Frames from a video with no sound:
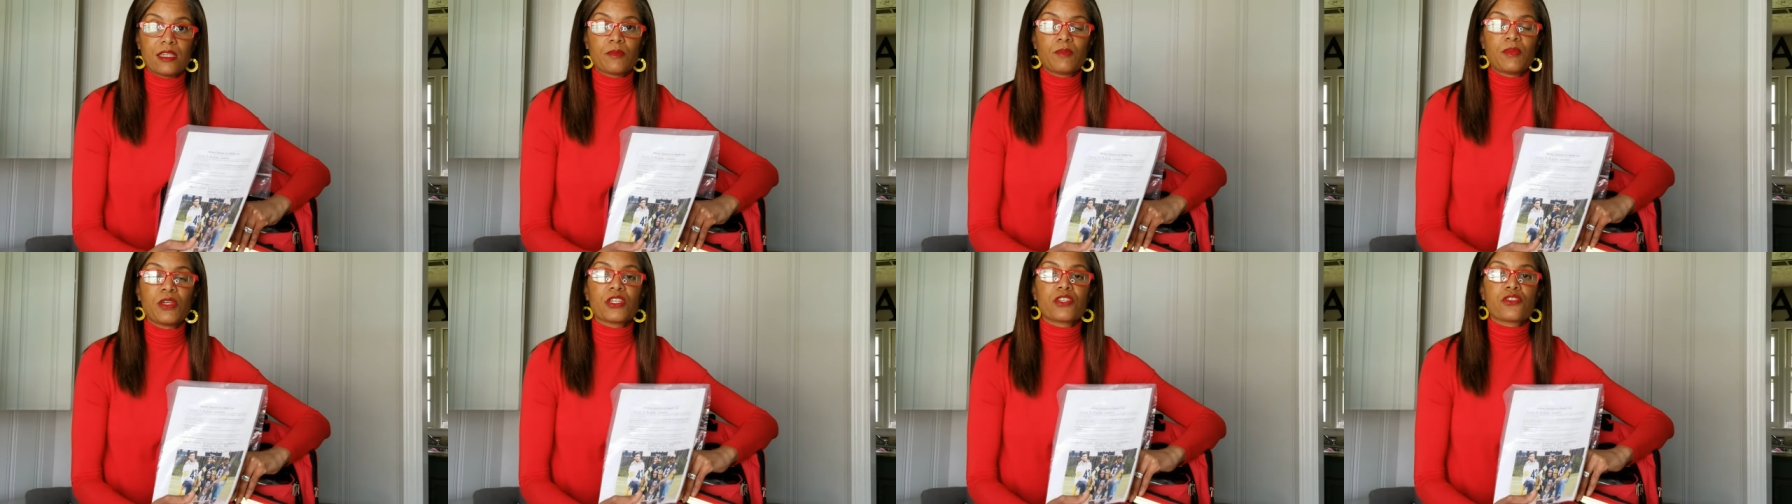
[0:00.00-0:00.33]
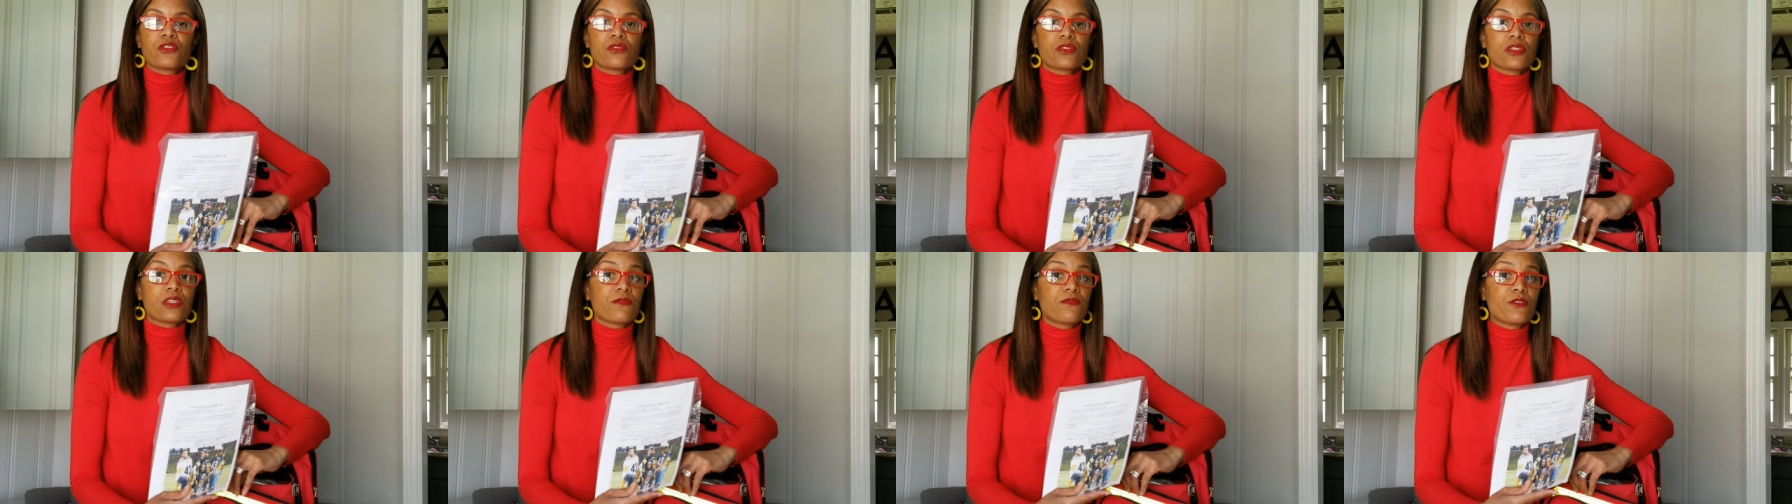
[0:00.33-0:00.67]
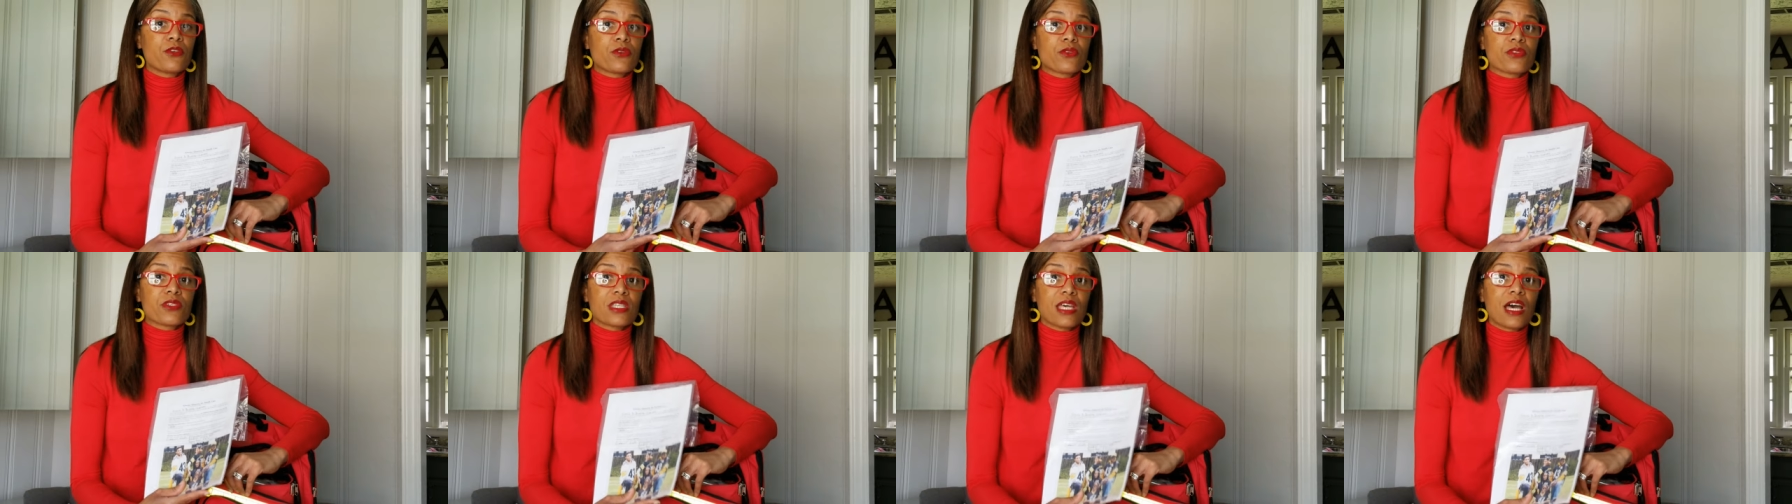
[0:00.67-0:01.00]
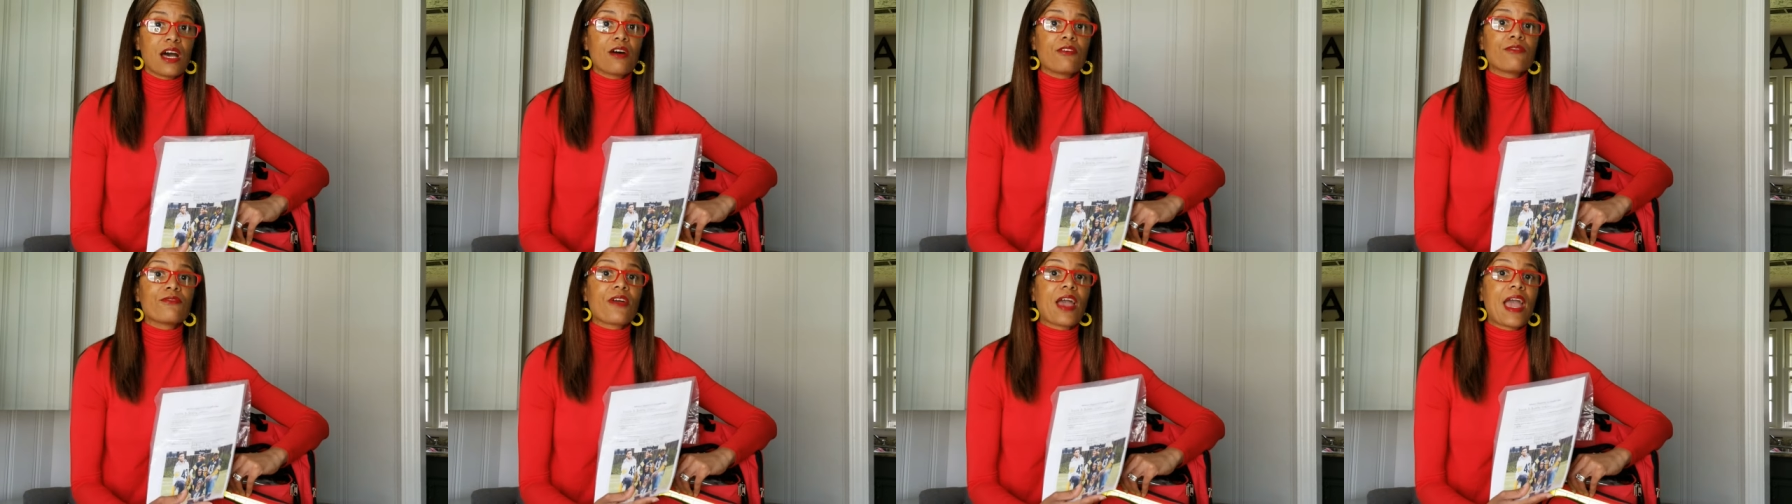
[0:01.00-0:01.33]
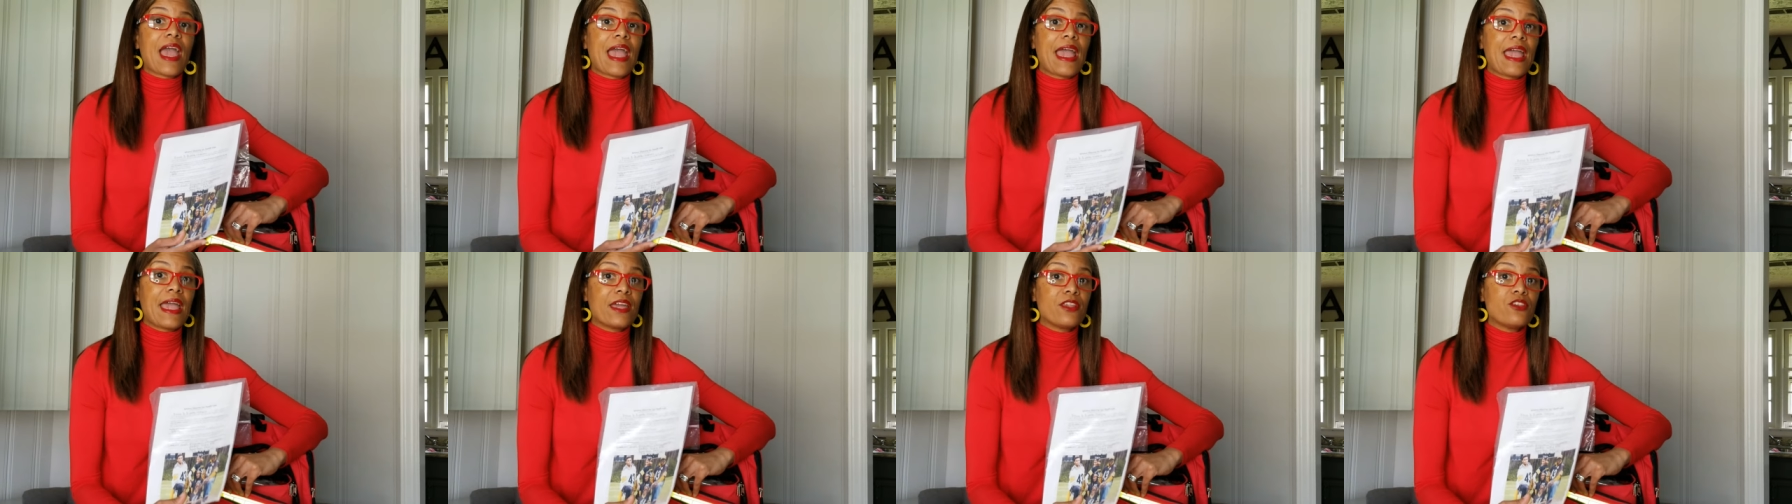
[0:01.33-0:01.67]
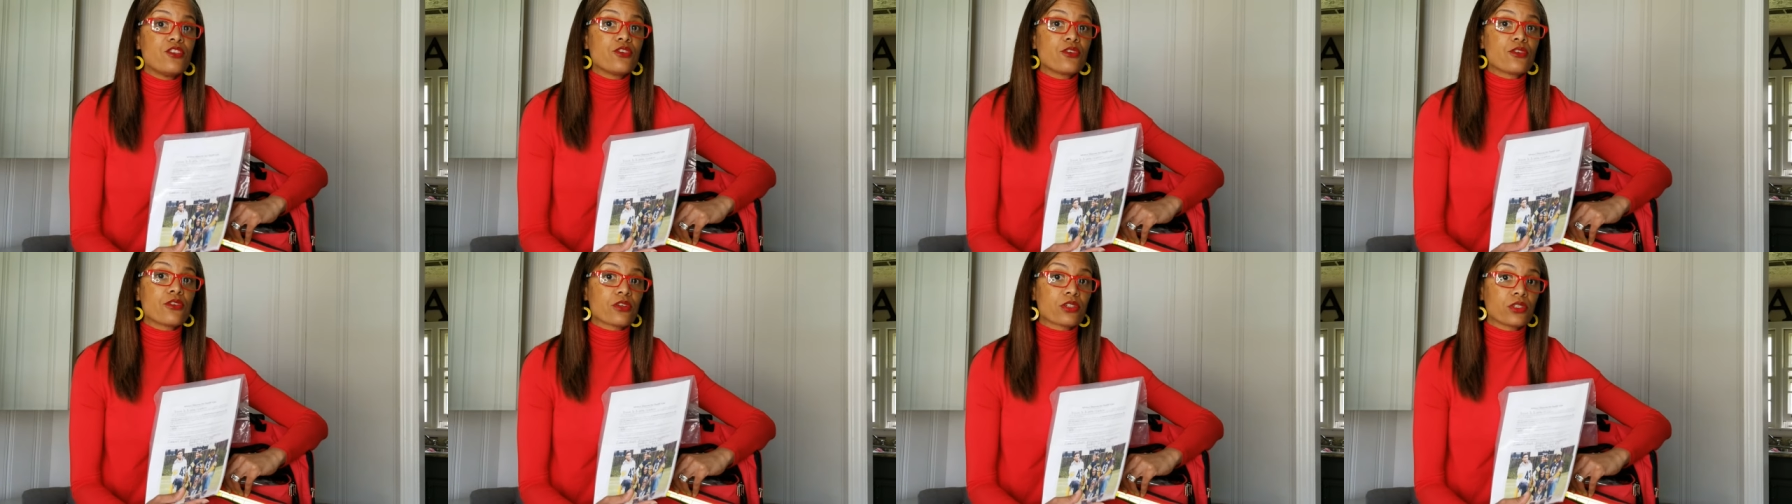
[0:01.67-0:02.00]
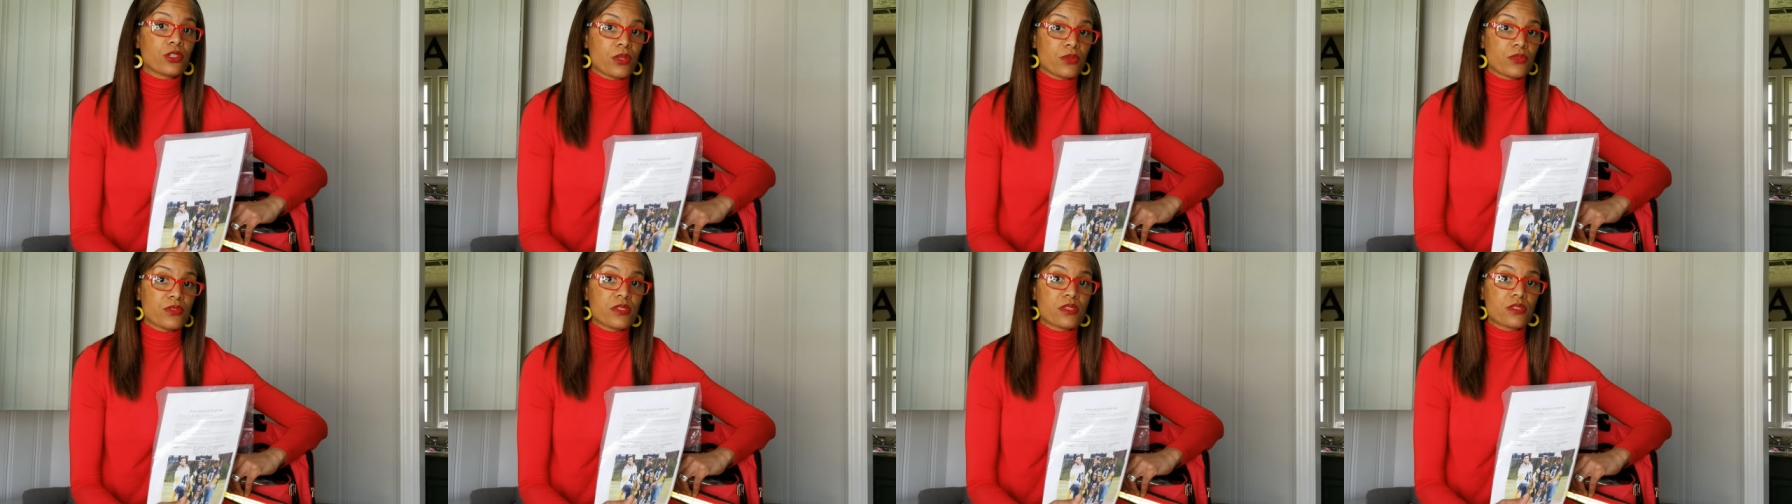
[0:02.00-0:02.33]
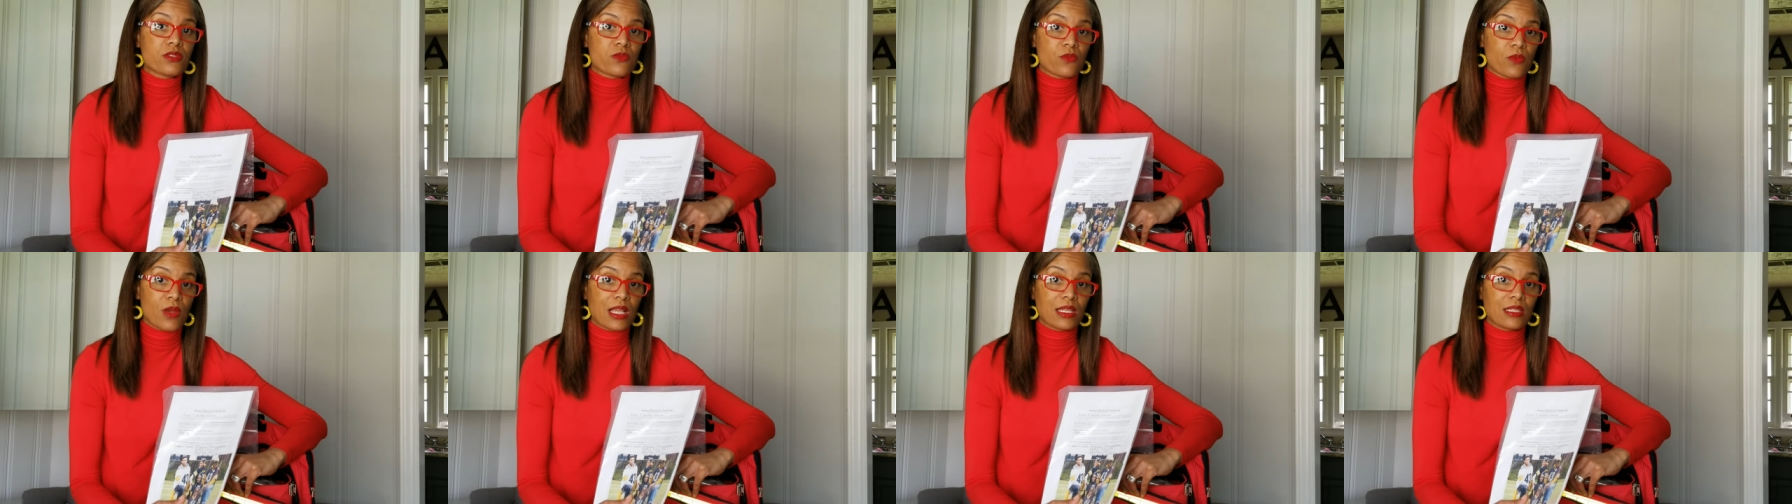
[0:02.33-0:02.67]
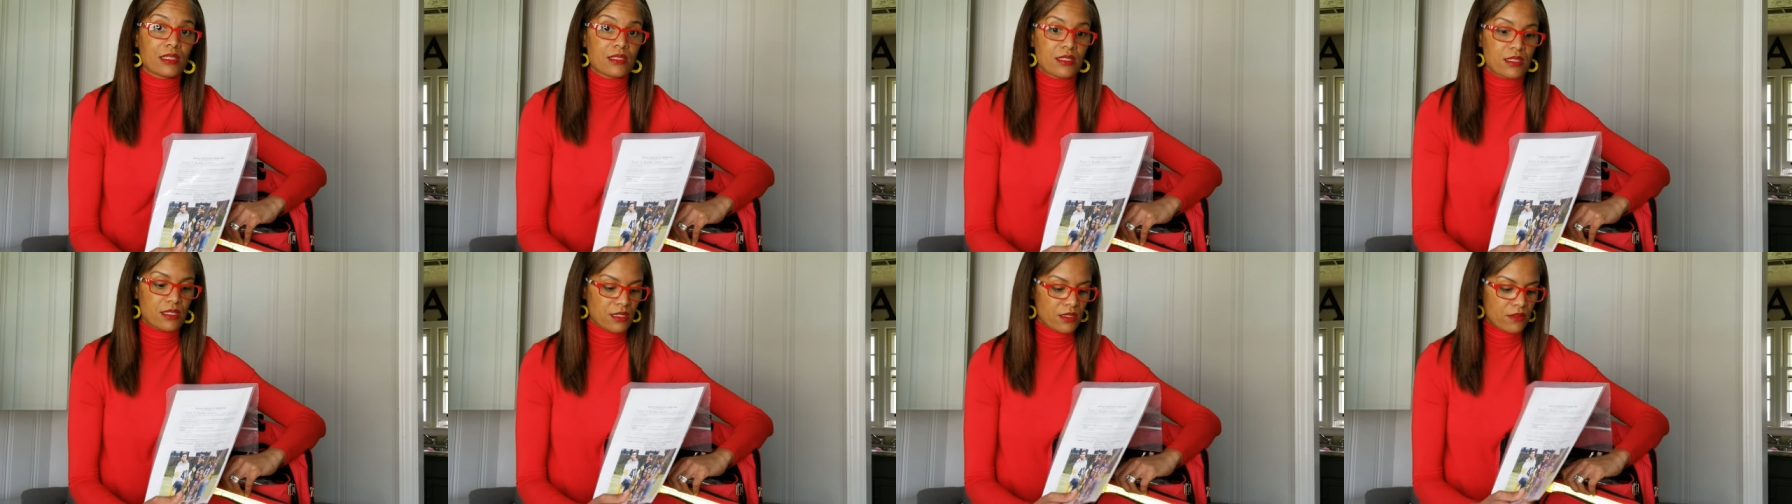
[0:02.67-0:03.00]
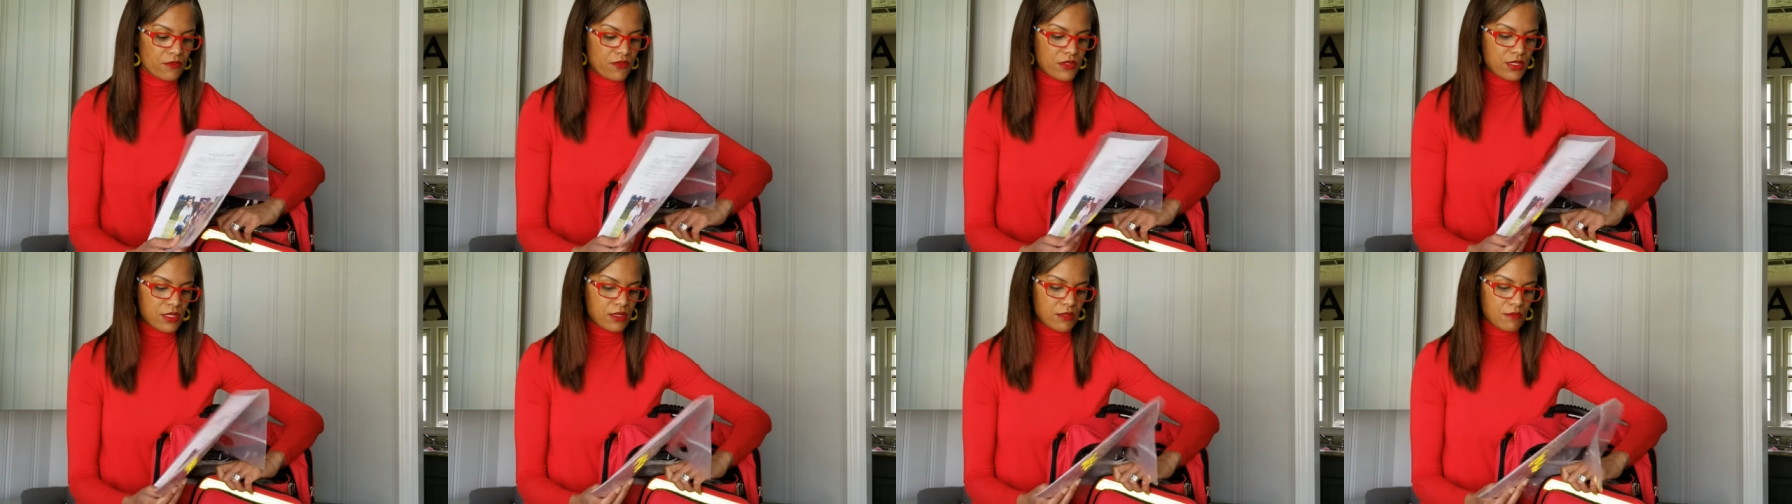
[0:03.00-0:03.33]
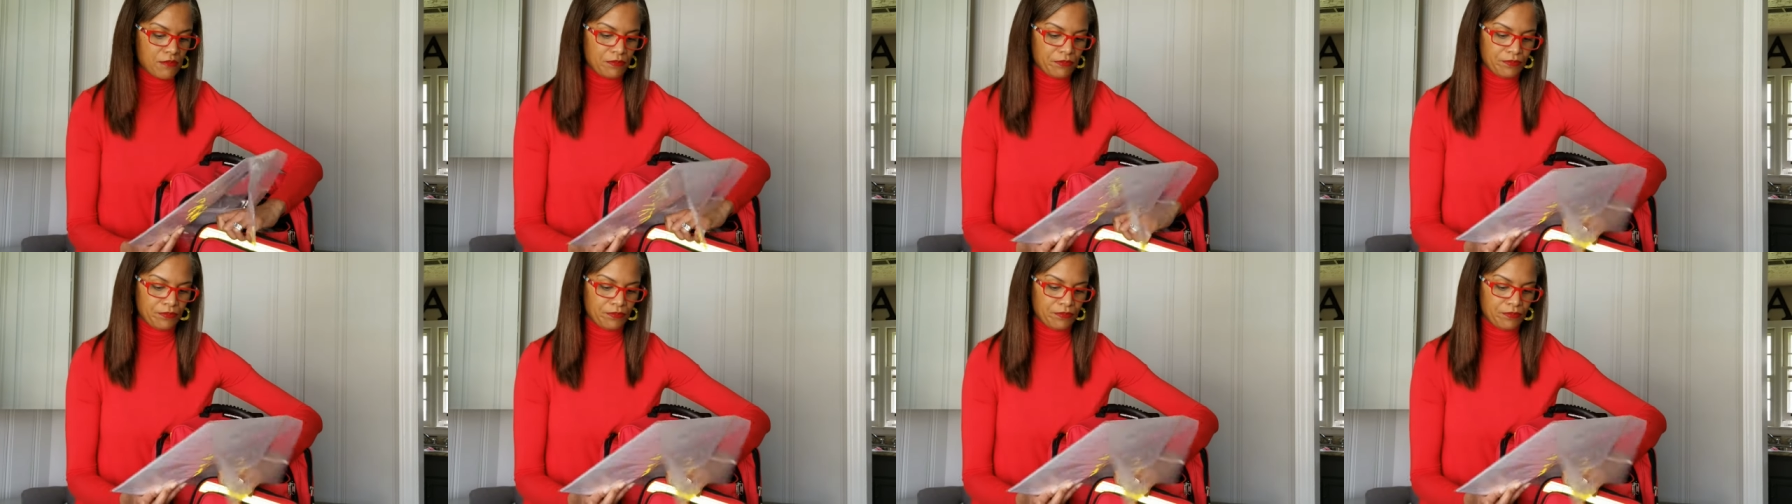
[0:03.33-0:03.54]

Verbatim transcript: Pictures of yourself and your closest relatives.